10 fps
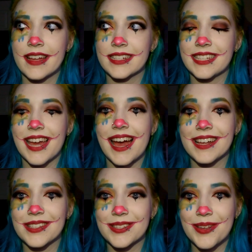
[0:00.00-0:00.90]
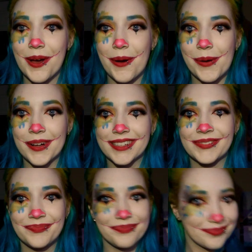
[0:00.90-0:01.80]
And yeah, so
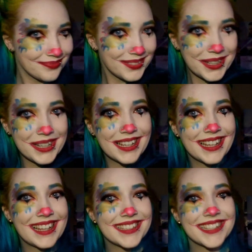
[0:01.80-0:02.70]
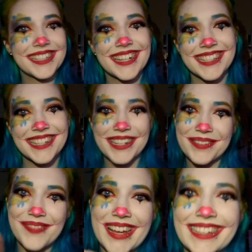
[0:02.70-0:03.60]
talk to you guys later.
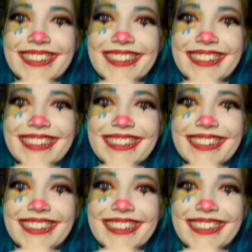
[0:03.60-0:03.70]
Bye.